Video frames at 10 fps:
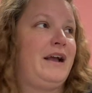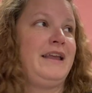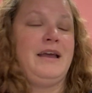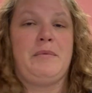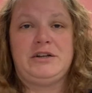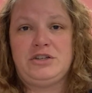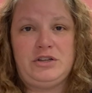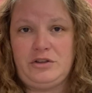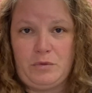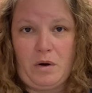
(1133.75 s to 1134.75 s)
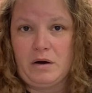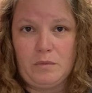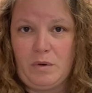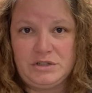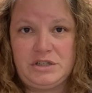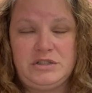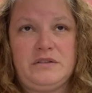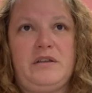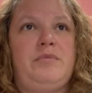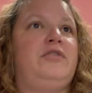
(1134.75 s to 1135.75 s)
I can't imagine you aren't watching
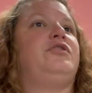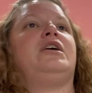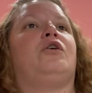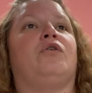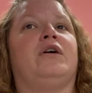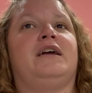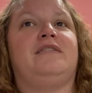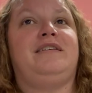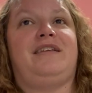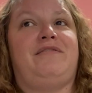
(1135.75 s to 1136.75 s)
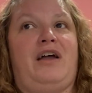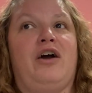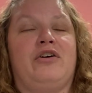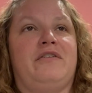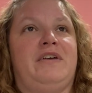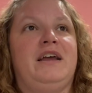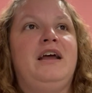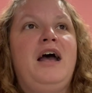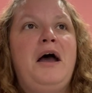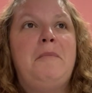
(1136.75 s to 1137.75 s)
Just Keep Stitching, or at least have not heard of it.
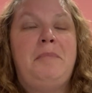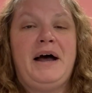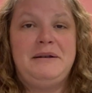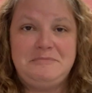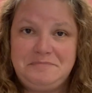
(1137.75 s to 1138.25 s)
But